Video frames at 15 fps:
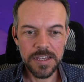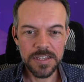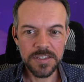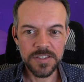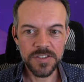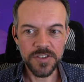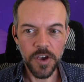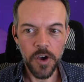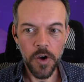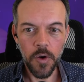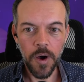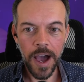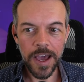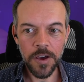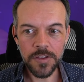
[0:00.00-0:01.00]
So
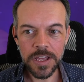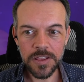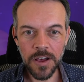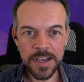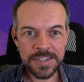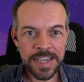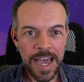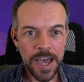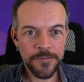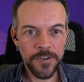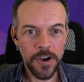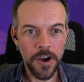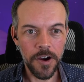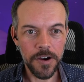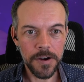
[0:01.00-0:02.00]
I only lost half a
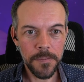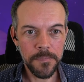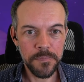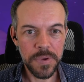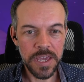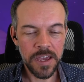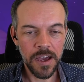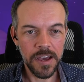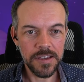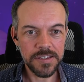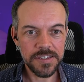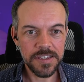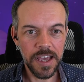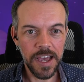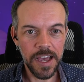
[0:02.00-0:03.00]
heart
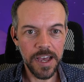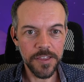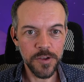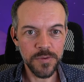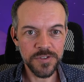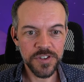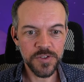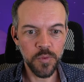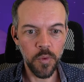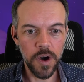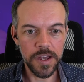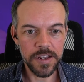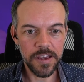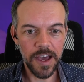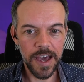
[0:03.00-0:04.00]
because there was just
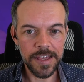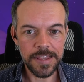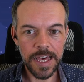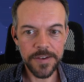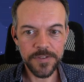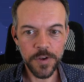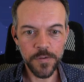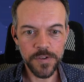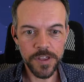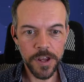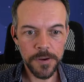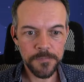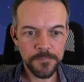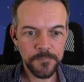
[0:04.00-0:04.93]
1 guy left over there.